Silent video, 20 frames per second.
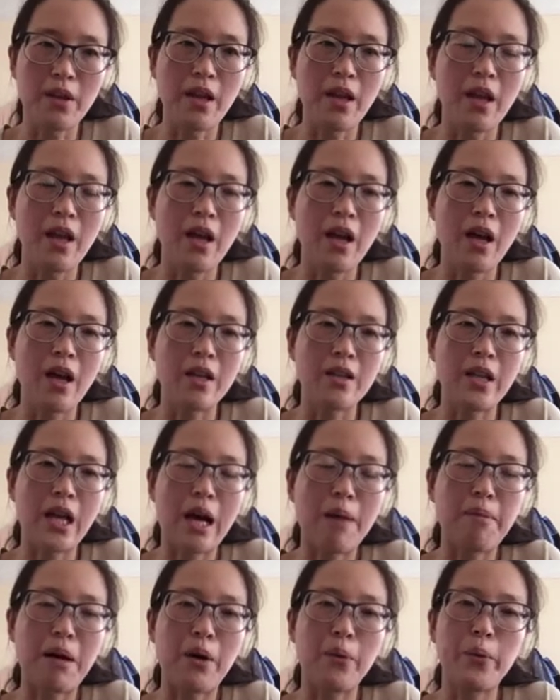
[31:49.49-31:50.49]
and thereby
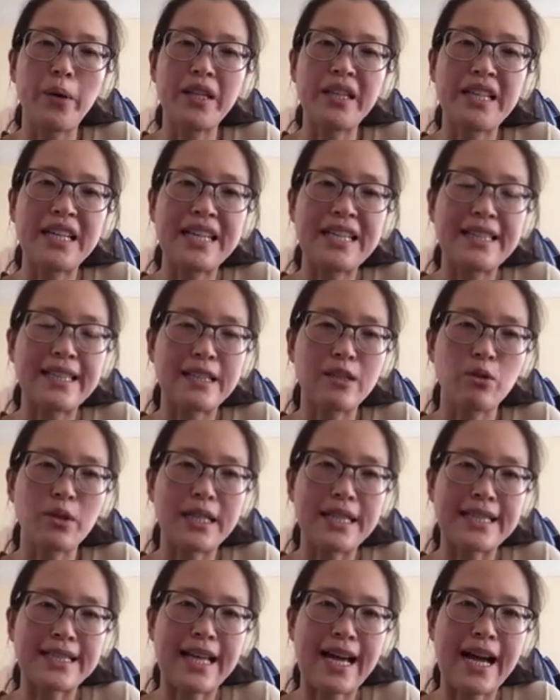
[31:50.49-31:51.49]
we need to
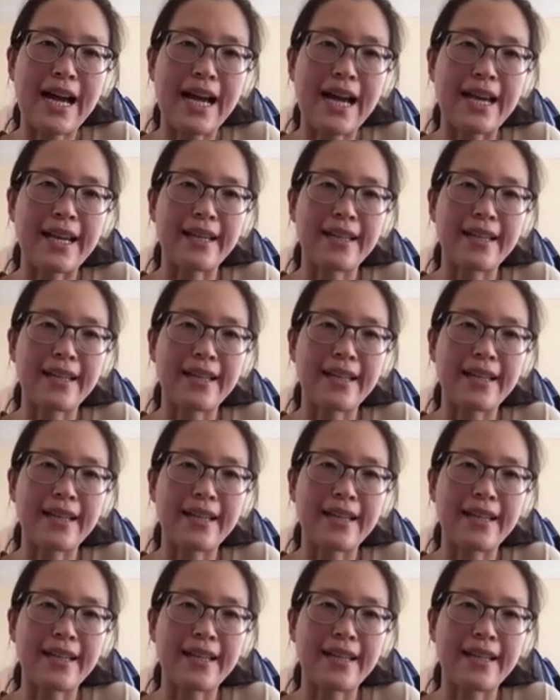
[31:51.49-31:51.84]
design